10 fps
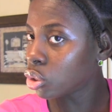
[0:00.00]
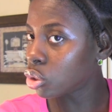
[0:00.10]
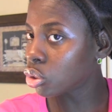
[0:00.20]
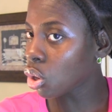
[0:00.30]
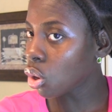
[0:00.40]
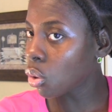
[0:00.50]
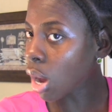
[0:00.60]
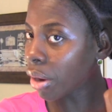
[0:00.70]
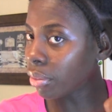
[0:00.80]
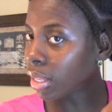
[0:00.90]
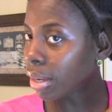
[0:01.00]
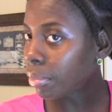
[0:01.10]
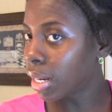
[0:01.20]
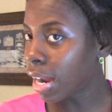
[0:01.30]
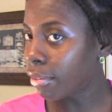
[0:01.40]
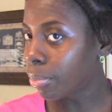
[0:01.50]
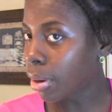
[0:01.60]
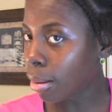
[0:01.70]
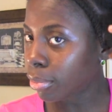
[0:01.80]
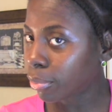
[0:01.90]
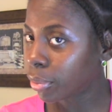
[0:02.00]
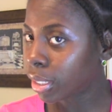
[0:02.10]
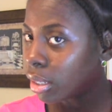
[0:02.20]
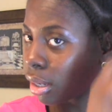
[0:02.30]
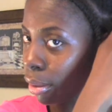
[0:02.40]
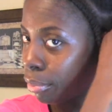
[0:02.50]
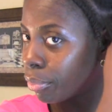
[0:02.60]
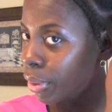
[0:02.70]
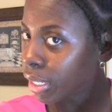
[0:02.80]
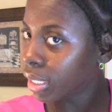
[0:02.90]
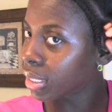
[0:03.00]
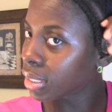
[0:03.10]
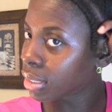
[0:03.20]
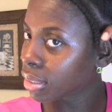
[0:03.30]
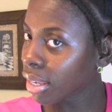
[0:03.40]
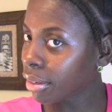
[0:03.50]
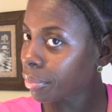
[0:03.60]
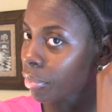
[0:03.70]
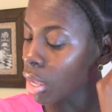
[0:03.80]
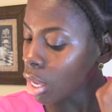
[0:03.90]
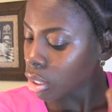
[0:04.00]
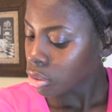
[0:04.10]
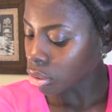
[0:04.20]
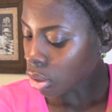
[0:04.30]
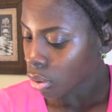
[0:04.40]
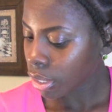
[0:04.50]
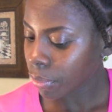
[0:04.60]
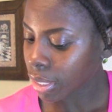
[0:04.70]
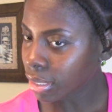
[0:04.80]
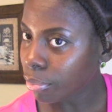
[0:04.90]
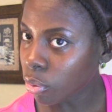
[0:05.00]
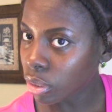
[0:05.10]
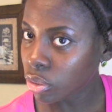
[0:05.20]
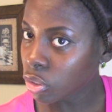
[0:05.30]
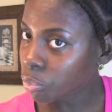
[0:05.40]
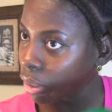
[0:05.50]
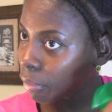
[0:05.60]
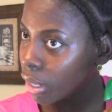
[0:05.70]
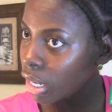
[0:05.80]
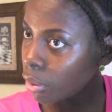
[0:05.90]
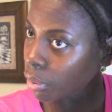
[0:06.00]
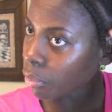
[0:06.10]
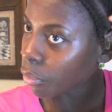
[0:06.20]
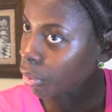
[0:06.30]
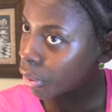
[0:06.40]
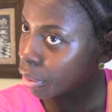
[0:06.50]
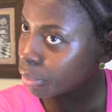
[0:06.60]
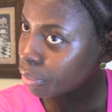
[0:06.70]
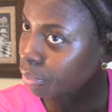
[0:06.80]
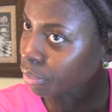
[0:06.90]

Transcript: So I don't think I'm gonna have a problem with um, braiding this in. So anyways, I'm going to spray my hair with water.